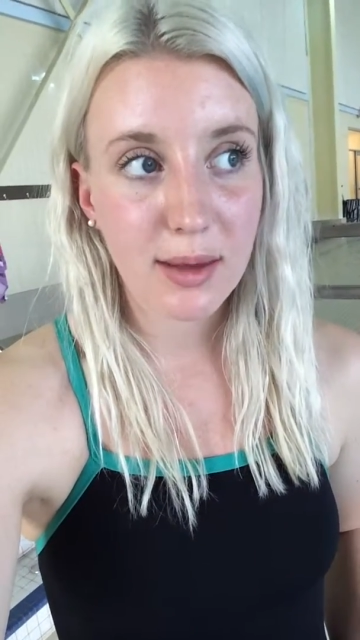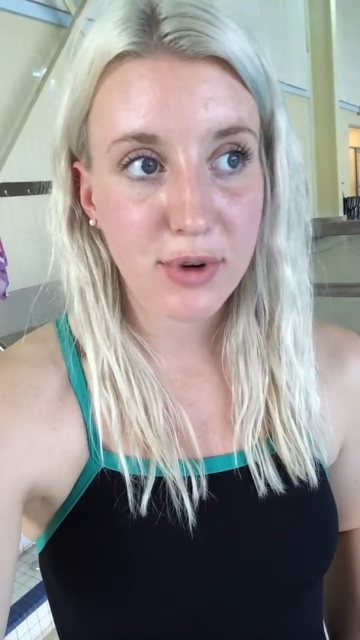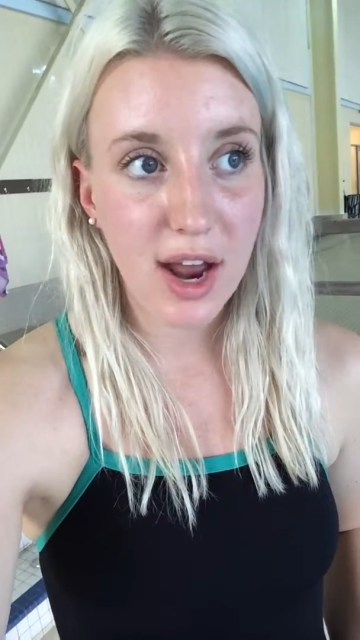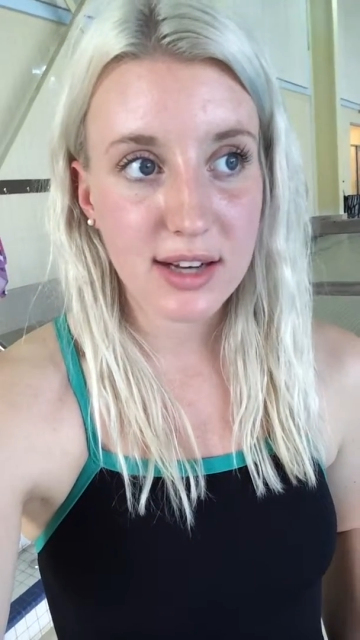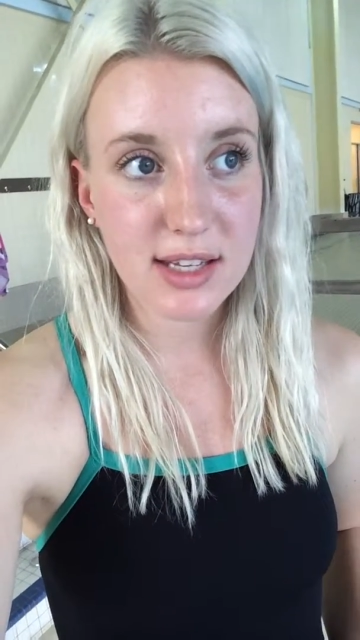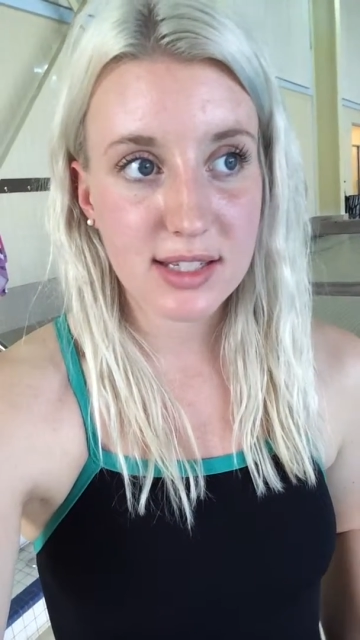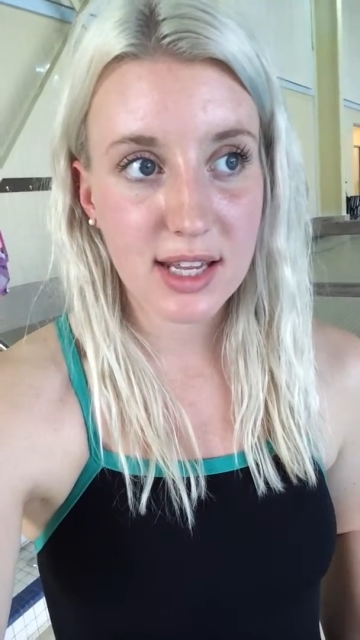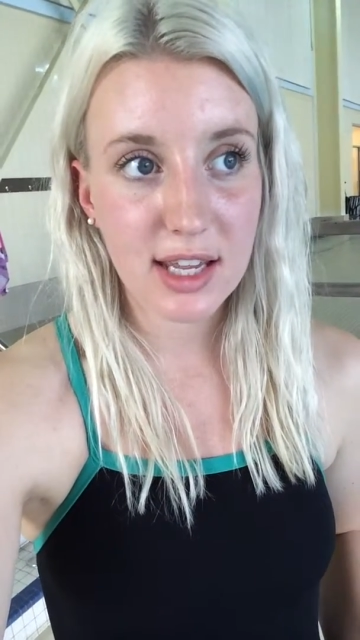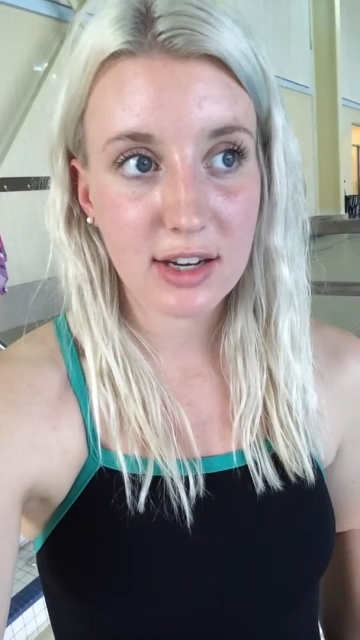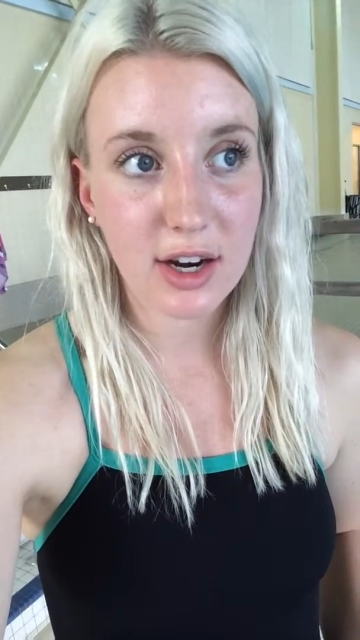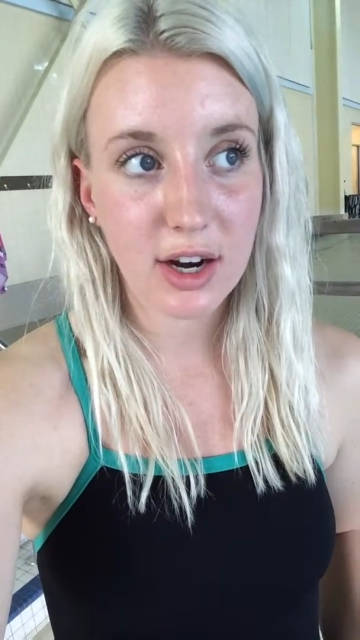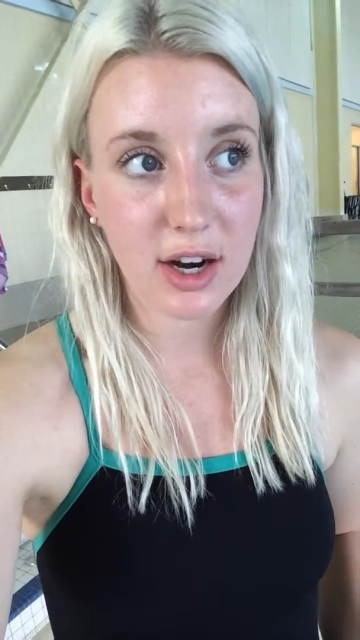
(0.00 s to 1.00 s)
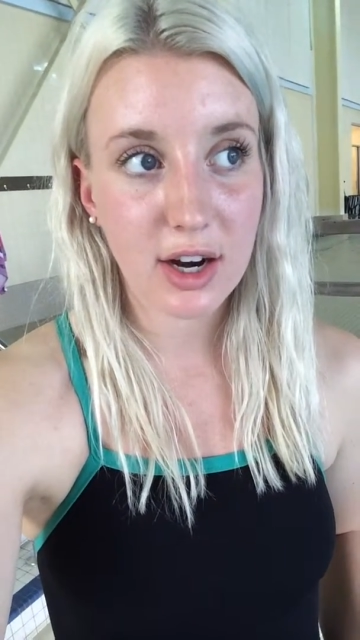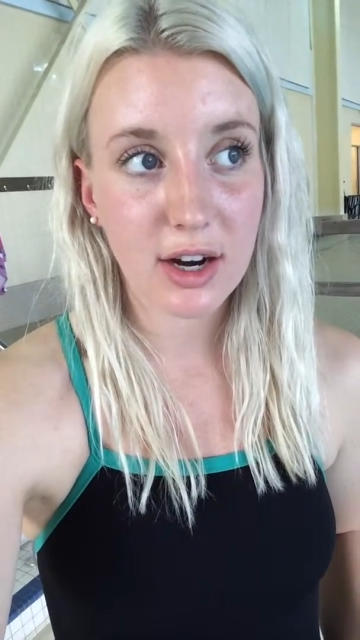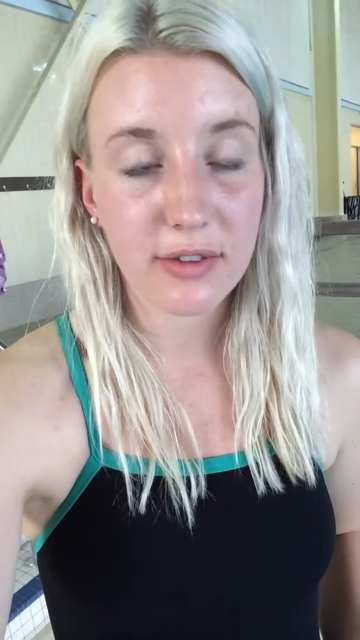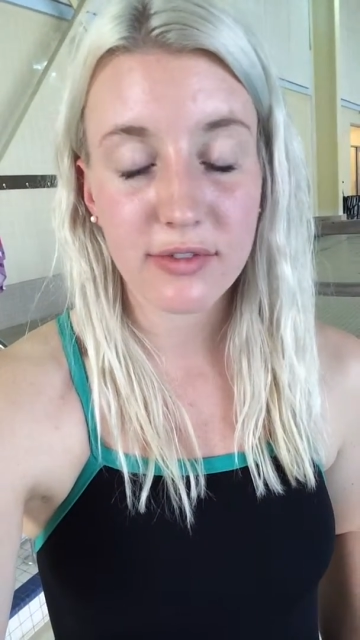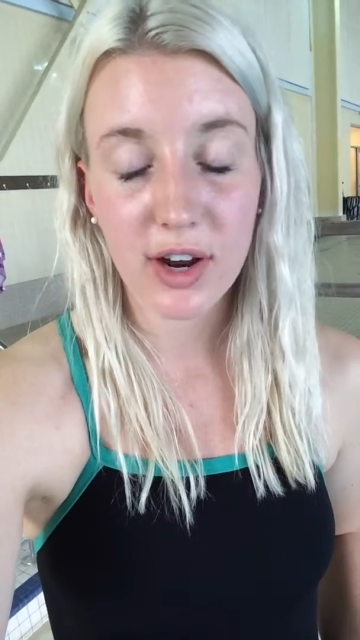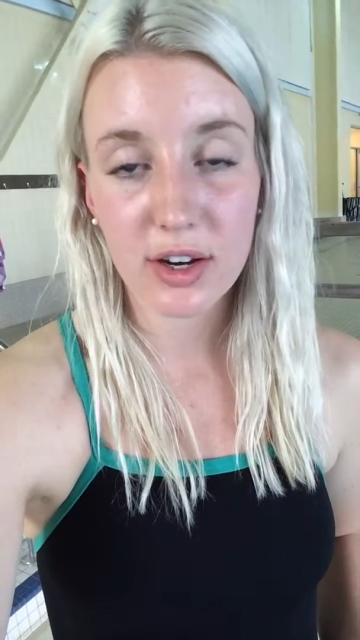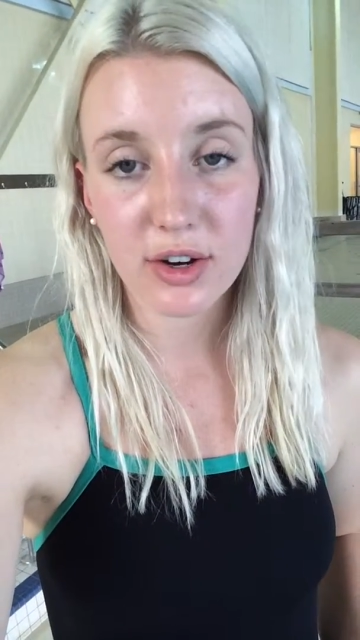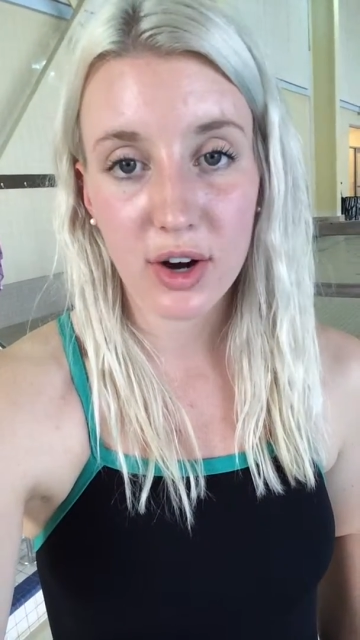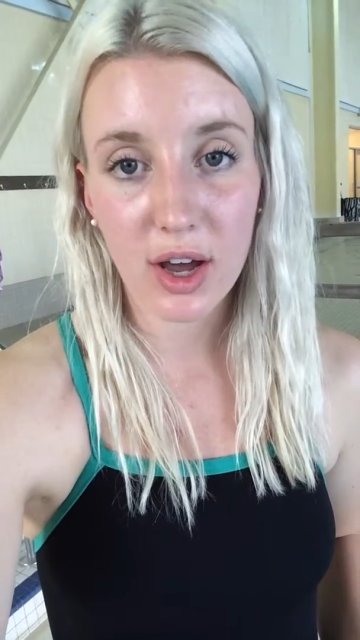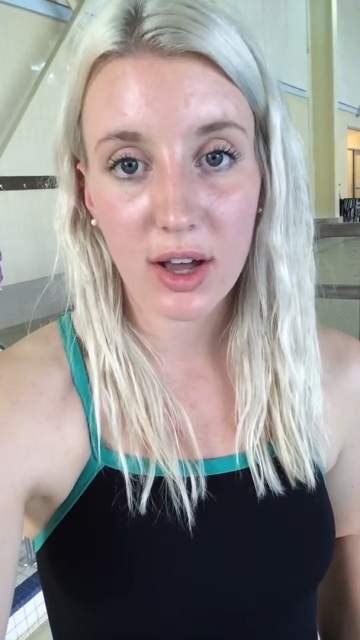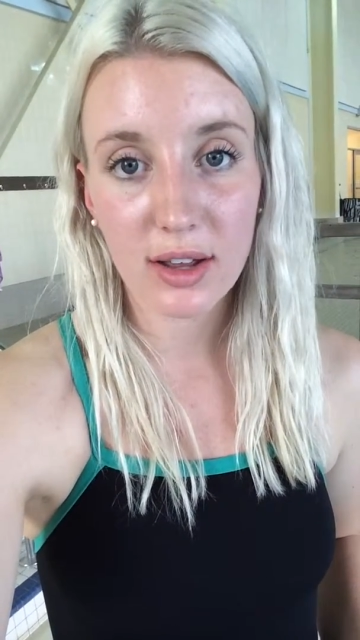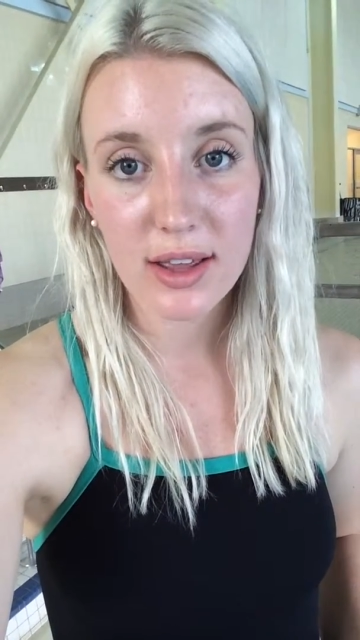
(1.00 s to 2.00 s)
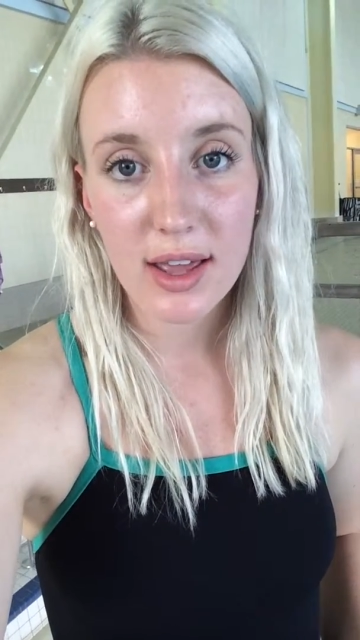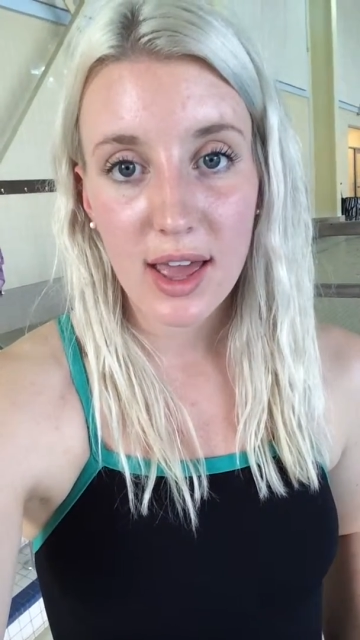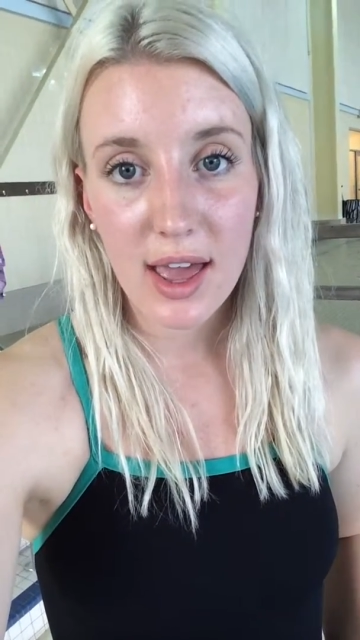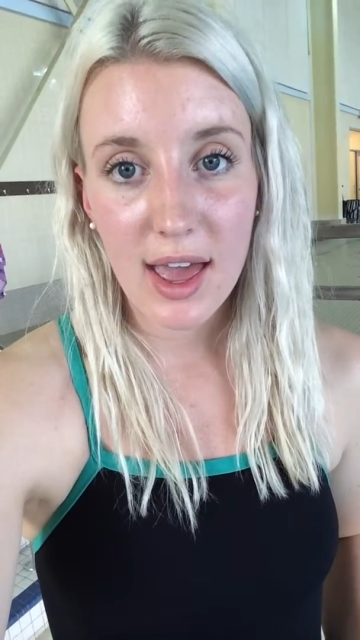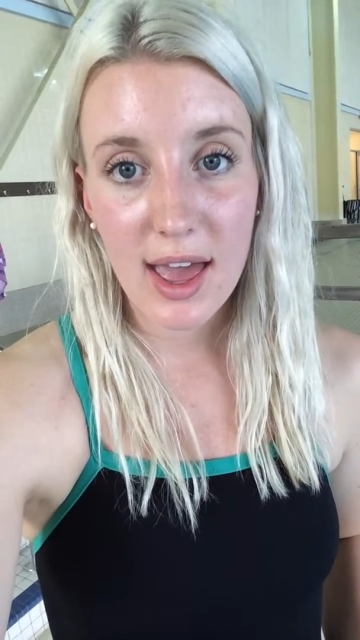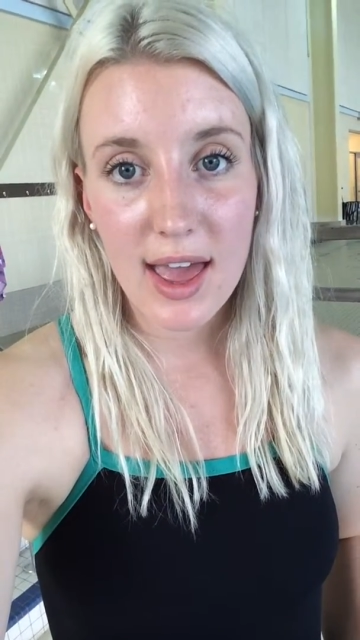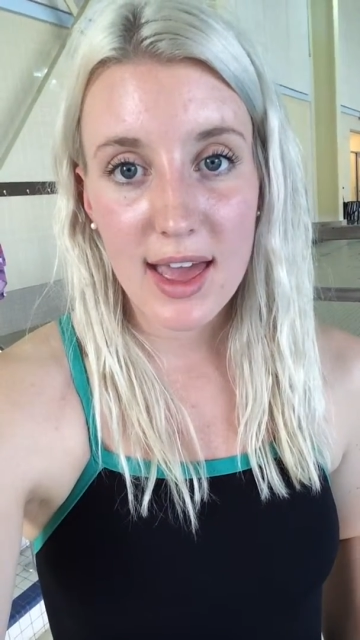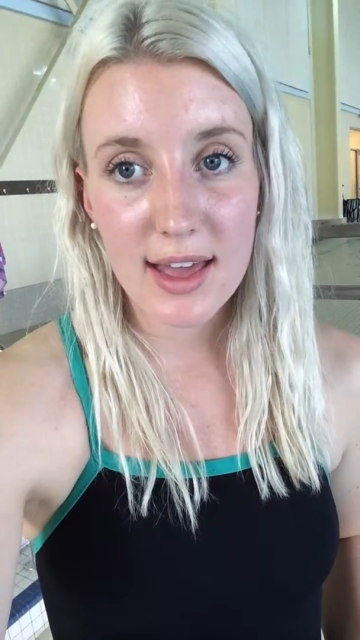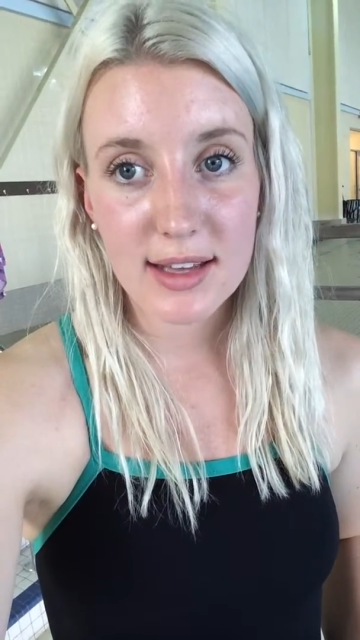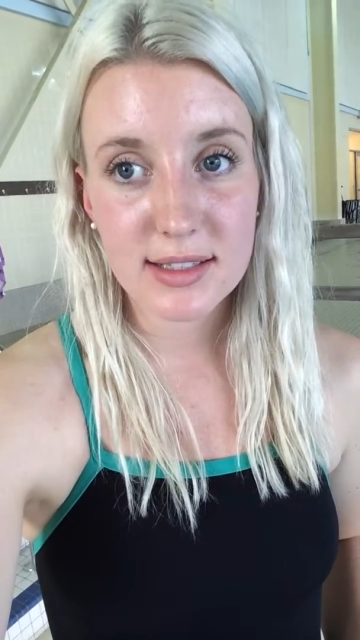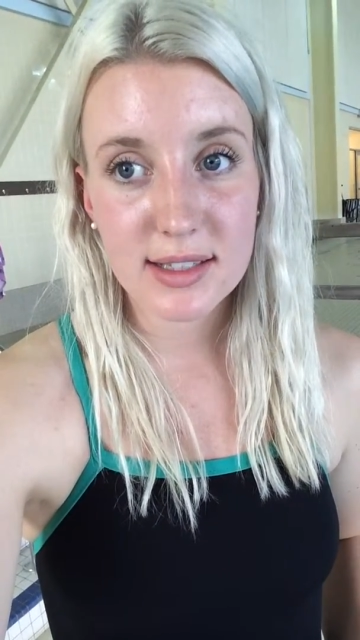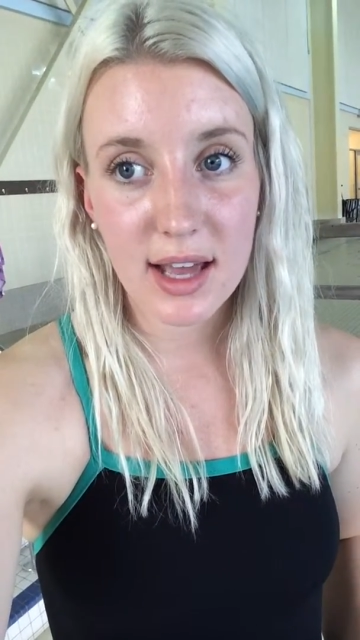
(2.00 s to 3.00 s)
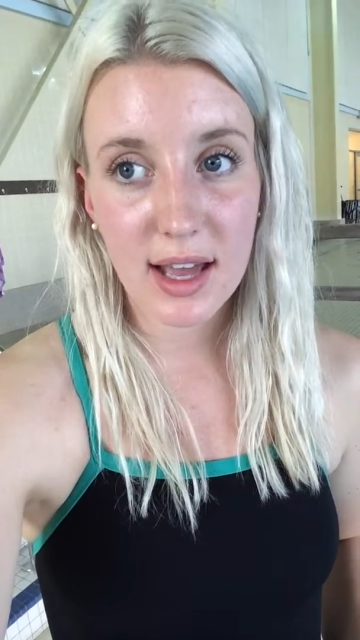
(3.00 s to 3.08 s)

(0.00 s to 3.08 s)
Practicing her front crawl, and